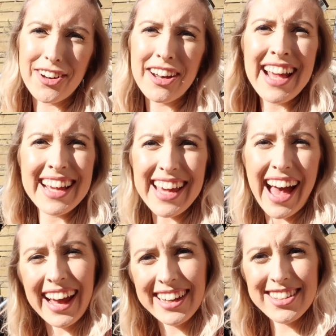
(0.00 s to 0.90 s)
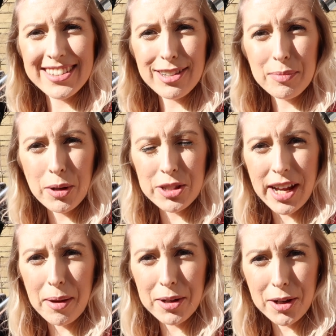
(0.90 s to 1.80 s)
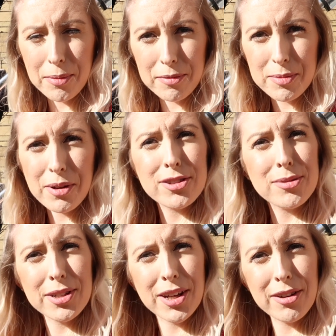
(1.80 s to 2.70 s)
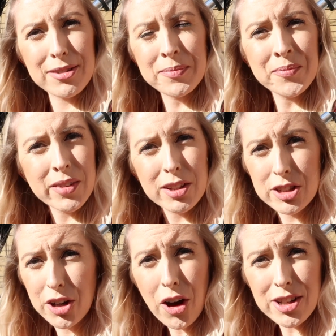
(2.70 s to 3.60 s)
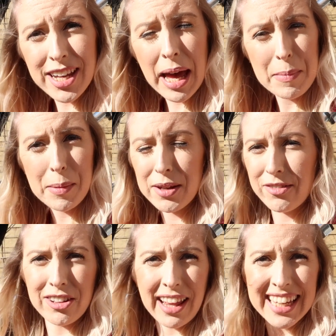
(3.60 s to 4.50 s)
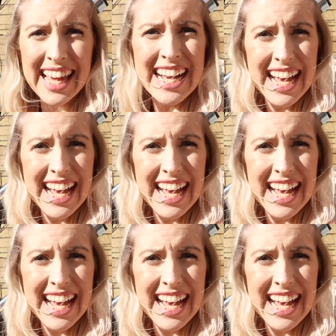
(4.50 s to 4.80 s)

foot, yet I can still push it and be comfortable. Someone who's shorter, maybe you've got like